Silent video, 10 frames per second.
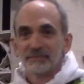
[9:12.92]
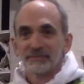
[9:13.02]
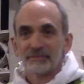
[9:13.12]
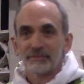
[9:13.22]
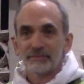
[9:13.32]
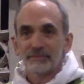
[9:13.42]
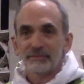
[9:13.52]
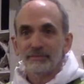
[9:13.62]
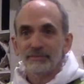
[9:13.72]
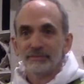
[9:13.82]

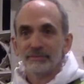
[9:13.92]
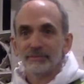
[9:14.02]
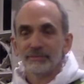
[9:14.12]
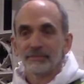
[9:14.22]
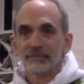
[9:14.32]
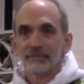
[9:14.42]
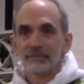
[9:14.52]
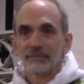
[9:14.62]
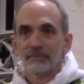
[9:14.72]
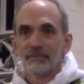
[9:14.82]

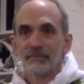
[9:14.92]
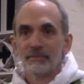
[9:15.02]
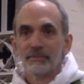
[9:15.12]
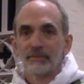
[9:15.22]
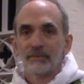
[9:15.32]
(no one is talking)